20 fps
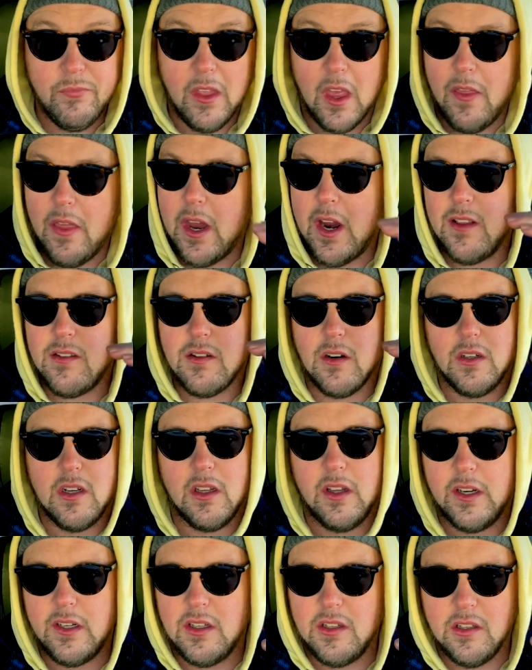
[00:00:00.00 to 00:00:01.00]
then I'd start to
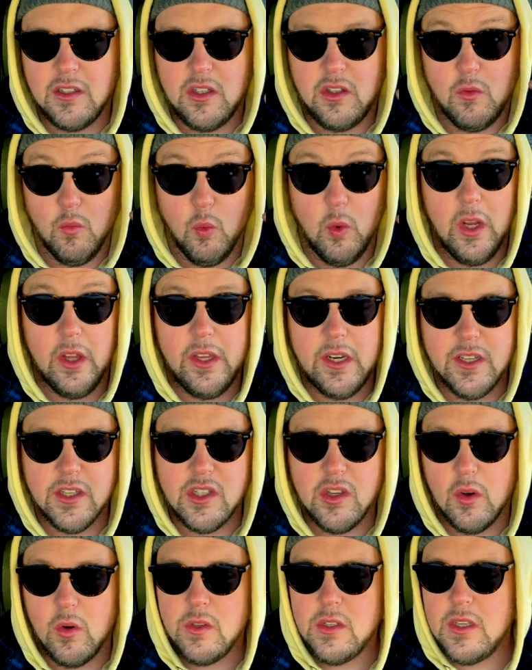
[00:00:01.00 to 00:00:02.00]
like really
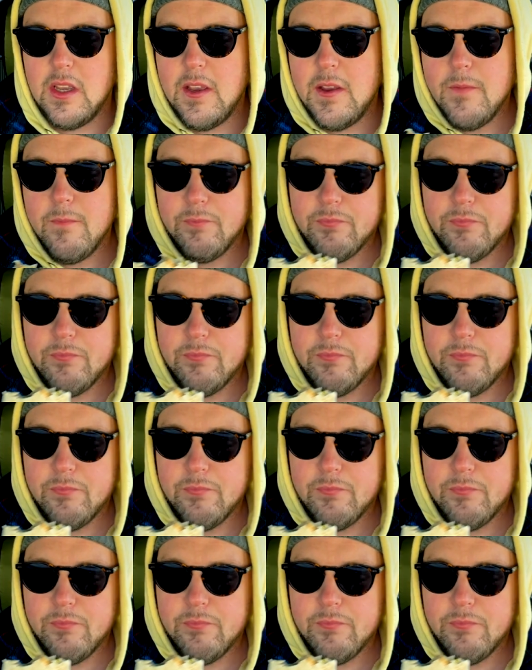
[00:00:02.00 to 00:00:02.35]
dissociate.